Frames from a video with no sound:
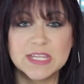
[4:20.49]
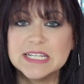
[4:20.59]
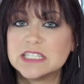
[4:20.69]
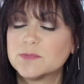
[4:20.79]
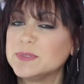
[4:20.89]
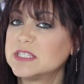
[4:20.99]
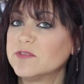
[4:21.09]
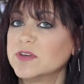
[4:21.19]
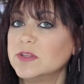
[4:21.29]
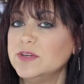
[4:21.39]
It's
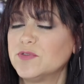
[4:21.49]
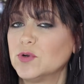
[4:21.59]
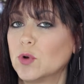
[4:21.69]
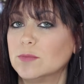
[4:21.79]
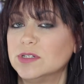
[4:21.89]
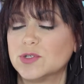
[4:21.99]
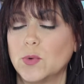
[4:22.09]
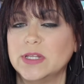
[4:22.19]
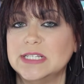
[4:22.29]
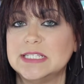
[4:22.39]
specifically for normal to
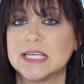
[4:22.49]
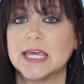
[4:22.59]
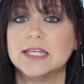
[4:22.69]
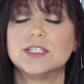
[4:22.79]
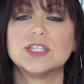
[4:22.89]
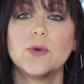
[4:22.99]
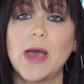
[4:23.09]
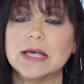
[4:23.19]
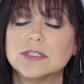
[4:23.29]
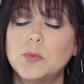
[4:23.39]
oily skin, so
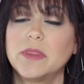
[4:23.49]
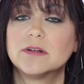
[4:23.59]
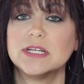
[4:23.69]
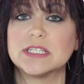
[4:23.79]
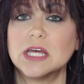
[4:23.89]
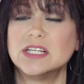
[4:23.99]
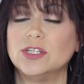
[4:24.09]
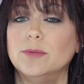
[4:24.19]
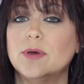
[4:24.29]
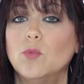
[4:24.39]
as the weather has gotten a
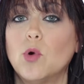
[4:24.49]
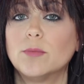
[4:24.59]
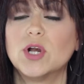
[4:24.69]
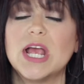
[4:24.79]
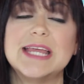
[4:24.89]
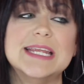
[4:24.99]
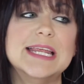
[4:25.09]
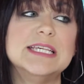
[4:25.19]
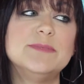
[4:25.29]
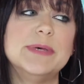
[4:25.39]
little bit warmer and it
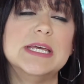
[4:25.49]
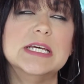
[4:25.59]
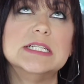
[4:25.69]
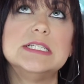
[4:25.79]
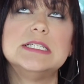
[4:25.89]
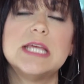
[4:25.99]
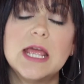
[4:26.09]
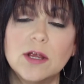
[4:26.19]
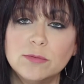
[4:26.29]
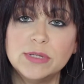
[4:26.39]
has been
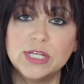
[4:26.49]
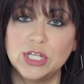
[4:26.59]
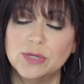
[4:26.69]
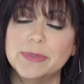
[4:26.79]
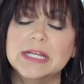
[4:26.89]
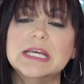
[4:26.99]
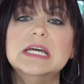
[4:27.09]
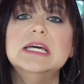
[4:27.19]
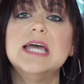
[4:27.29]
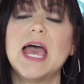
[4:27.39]
terribly humid
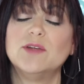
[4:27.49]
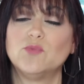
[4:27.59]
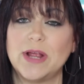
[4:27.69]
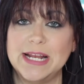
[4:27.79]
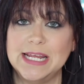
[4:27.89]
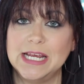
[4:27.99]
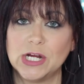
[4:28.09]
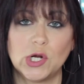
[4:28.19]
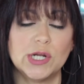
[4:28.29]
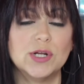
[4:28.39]
and rainy
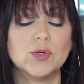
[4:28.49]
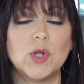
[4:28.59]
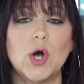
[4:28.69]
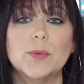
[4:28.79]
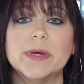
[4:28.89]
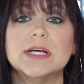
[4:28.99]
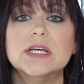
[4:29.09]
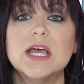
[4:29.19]
here in Oklahoma,